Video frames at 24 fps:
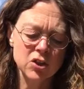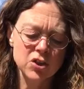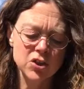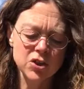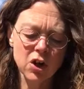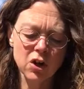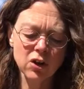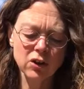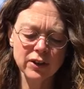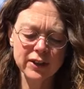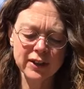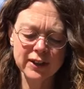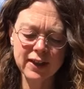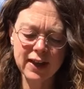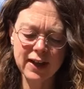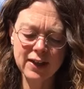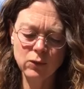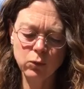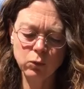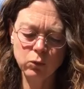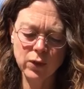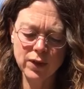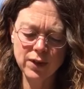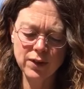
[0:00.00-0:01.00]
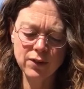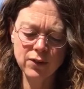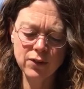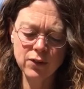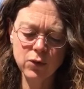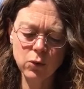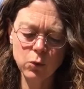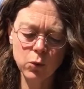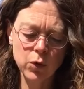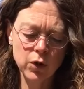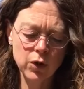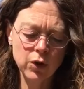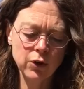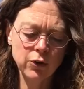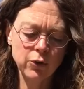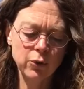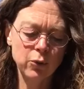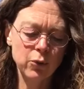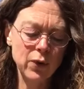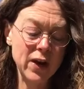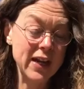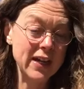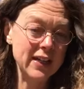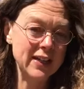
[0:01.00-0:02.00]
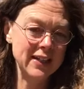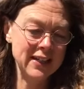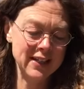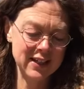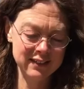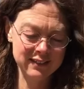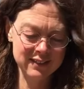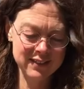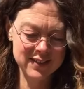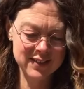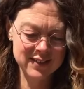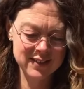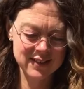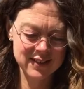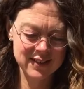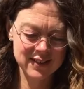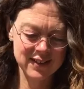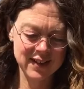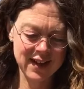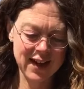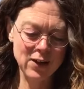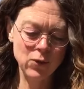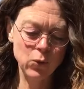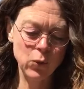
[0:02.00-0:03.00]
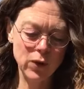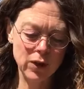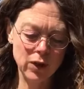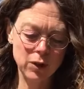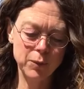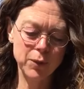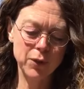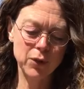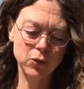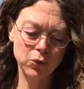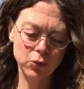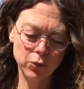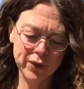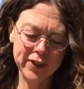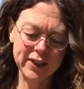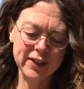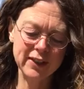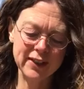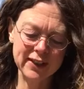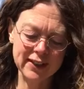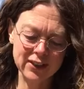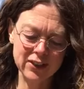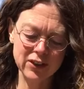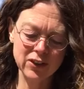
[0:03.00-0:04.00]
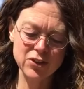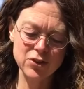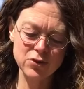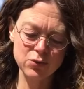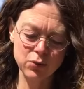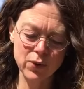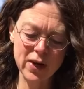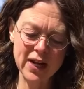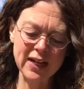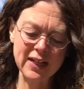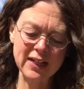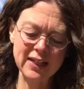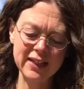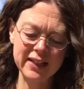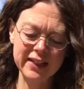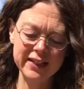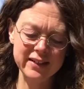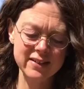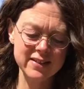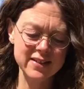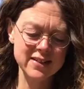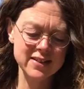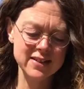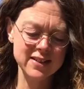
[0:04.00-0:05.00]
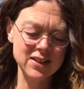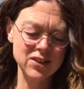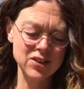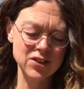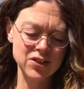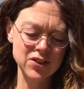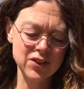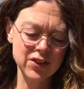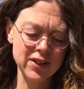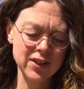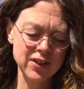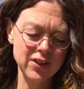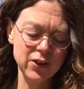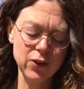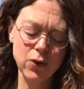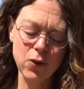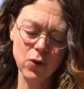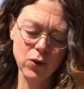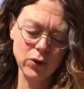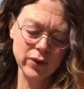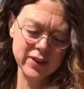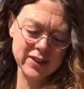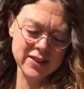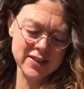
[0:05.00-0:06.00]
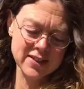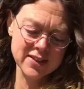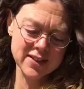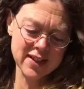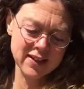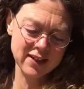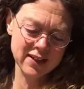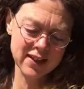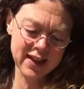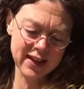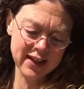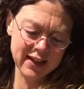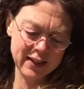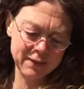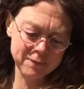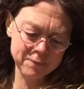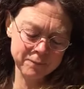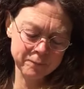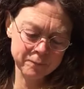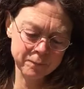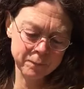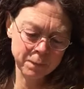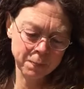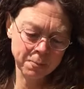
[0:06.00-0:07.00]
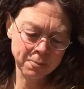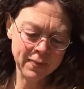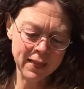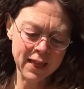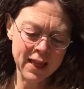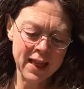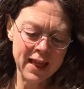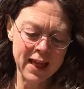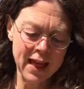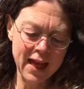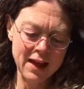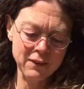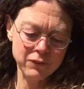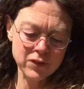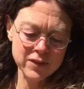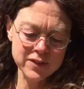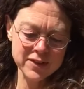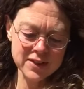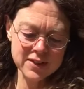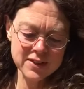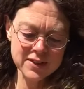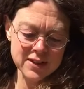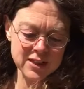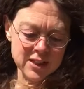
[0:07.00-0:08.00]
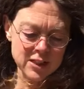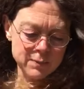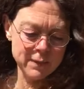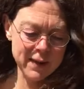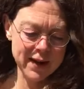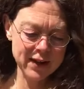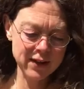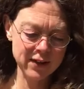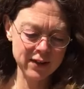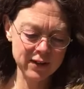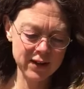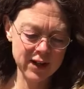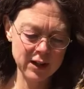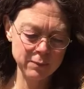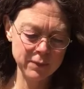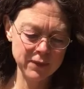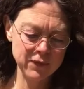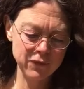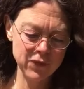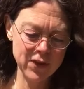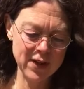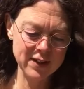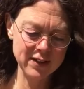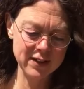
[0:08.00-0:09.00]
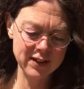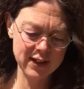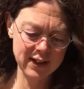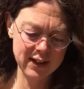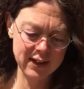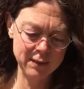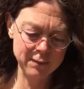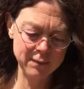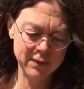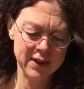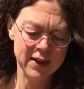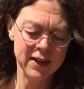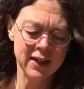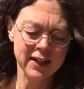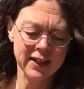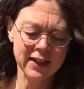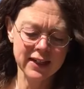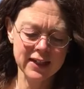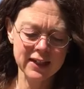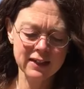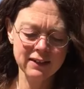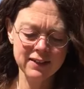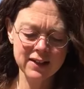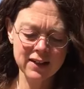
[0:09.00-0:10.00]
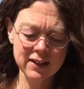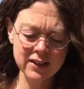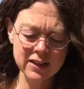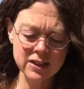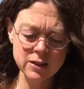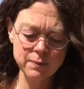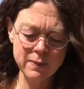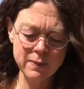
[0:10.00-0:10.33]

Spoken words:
Charlotte had written the word radiant, and Wilbur really looked radiant as he stood in the golden sunlight. Ever since the spider had befriended him, he had done his